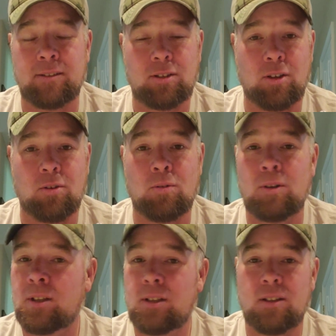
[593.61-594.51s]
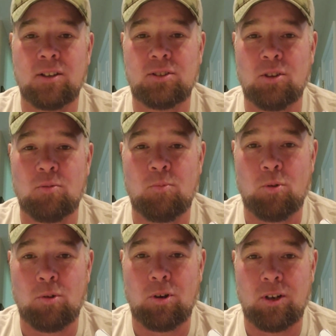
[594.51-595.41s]
So there's no
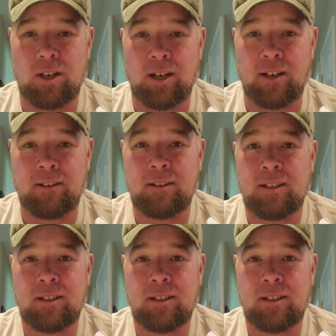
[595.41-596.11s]
more